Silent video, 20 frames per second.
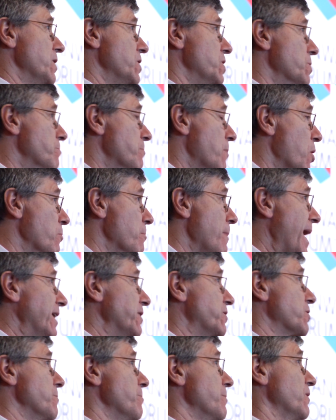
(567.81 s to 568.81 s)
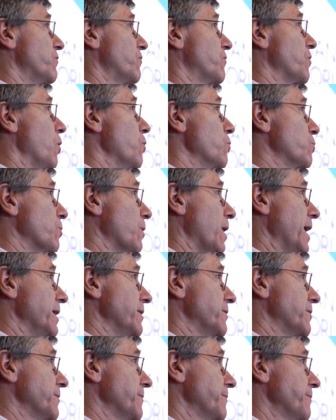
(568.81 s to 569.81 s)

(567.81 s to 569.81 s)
the momentum is so great,